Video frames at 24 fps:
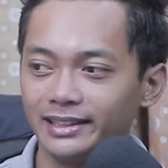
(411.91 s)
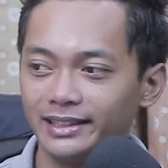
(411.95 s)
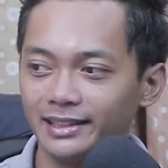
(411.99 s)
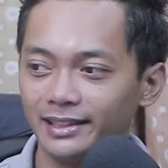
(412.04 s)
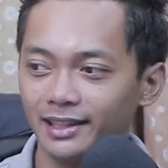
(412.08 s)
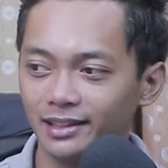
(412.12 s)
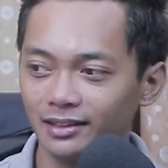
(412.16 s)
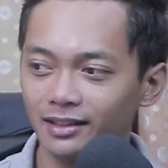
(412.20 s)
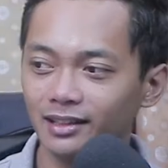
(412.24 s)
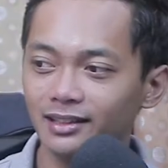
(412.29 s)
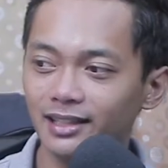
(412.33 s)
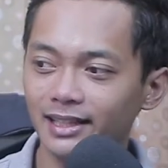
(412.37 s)

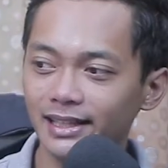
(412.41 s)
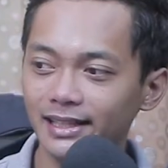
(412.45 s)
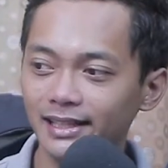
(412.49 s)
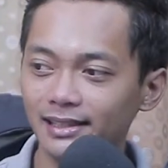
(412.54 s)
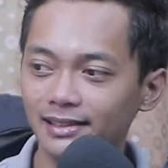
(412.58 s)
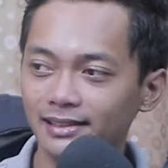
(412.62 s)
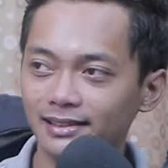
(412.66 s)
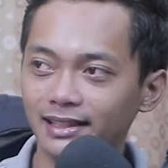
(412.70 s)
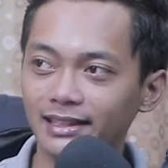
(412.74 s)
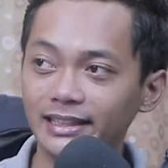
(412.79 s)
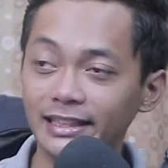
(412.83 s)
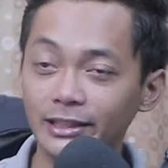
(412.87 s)
Lazada
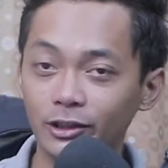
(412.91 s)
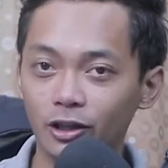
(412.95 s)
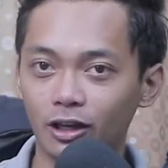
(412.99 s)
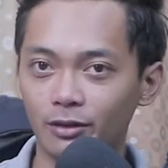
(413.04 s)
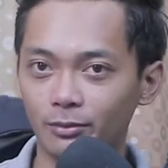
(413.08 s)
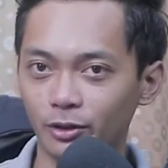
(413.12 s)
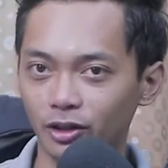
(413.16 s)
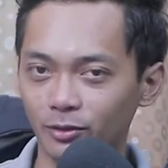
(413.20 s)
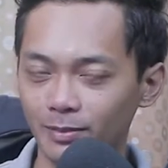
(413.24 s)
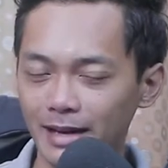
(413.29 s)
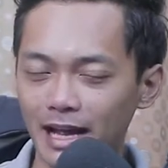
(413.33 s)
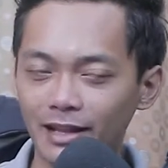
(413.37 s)
is an
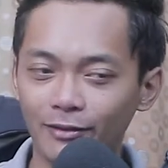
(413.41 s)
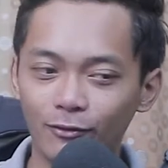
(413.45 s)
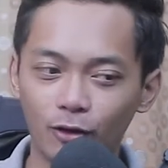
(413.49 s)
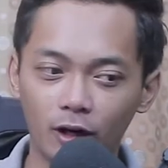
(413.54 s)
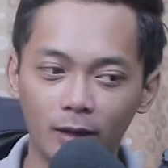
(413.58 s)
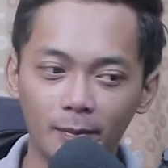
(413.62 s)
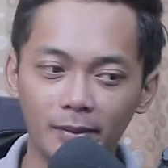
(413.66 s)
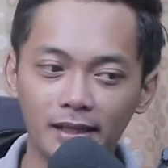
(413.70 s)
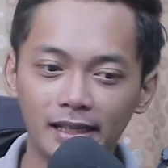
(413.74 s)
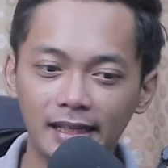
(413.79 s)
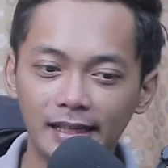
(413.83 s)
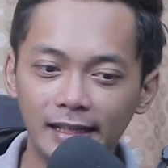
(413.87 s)
e-commerce
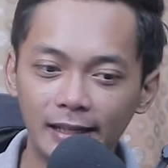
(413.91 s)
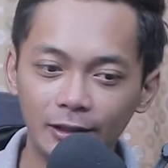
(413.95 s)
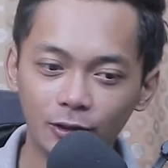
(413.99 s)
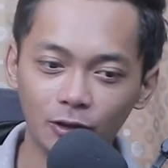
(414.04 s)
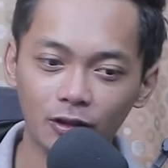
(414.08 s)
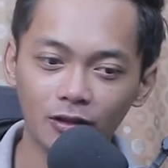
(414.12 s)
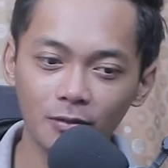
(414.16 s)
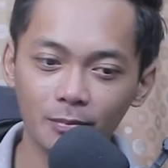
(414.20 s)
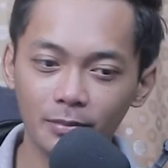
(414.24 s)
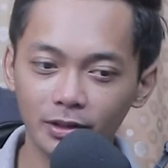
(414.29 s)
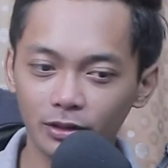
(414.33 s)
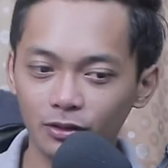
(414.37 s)
platform. So,
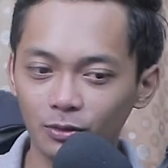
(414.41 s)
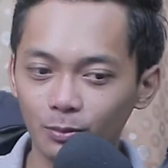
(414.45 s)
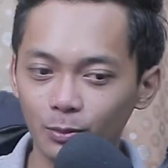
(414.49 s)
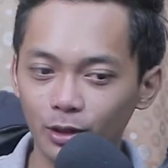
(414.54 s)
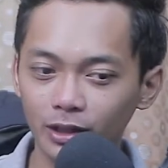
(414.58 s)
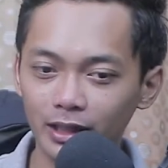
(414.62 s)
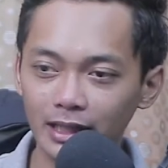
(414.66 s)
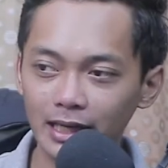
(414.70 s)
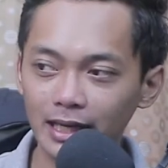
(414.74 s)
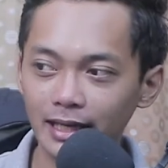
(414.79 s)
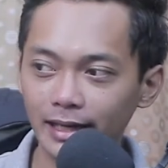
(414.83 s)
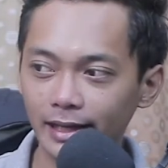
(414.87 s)
ang business
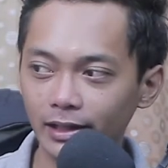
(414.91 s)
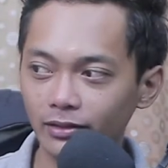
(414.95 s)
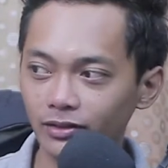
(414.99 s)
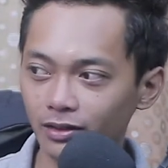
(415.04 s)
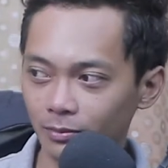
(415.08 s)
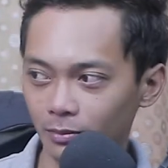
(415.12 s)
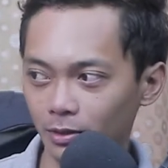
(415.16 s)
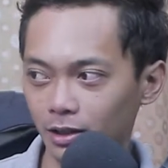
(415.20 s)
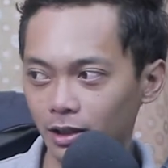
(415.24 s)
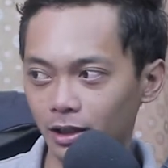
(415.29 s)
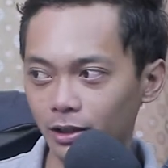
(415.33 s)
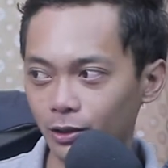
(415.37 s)
model na is
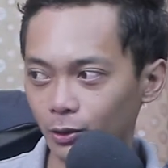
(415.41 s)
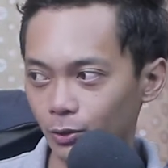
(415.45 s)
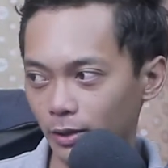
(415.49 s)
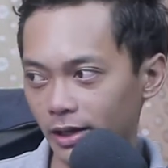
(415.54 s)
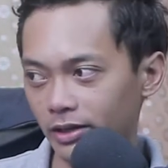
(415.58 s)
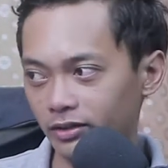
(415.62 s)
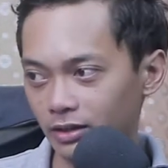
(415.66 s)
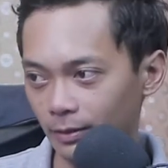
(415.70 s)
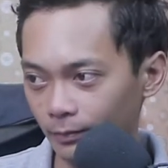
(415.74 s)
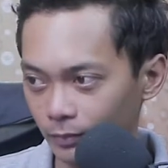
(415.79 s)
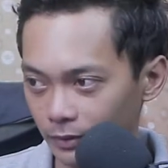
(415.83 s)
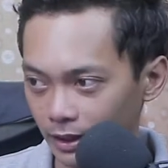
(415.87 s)
similar to
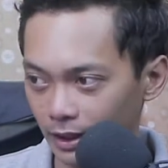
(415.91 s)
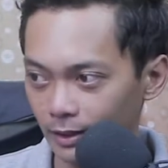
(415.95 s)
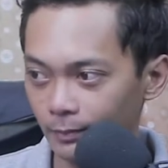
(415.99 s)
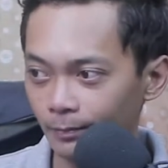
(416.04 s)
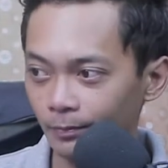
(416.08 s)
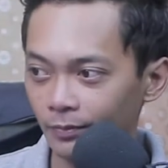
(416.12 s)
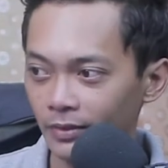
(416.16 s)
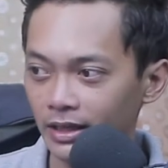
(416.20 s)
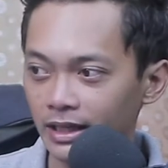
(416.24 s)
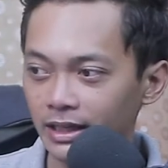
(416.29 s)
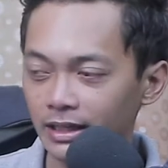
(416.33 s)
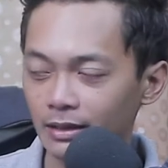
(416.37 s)
SM din.
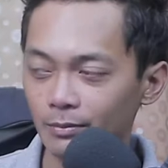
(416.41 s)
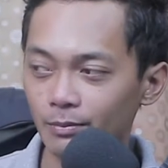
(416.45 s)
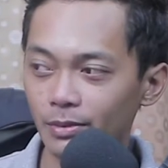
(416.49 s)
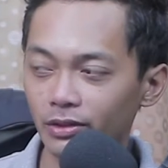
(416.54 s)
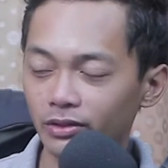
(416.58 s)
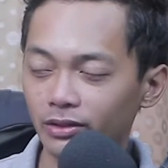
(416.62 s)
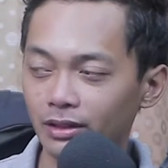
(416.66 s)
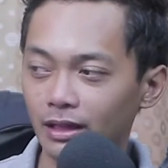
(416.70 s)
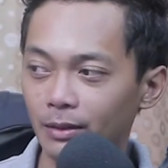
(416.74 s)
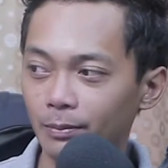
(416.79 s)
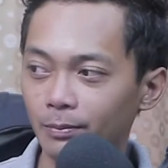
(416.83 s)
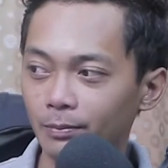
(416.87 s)
Imbis